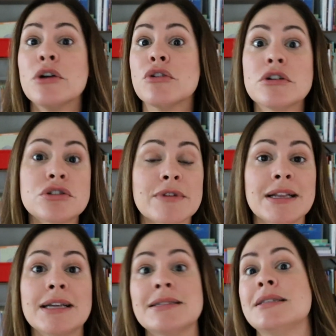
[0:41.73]
Grocery
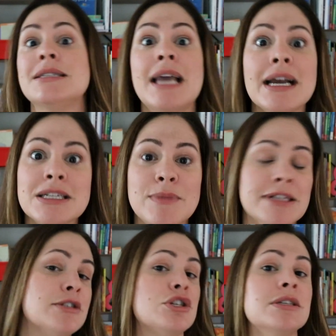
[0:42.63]
lists, text
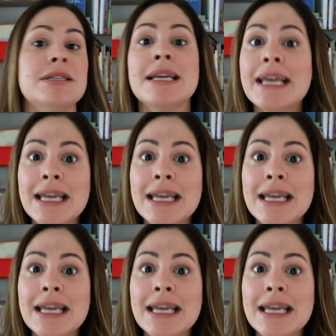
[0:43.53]
messages,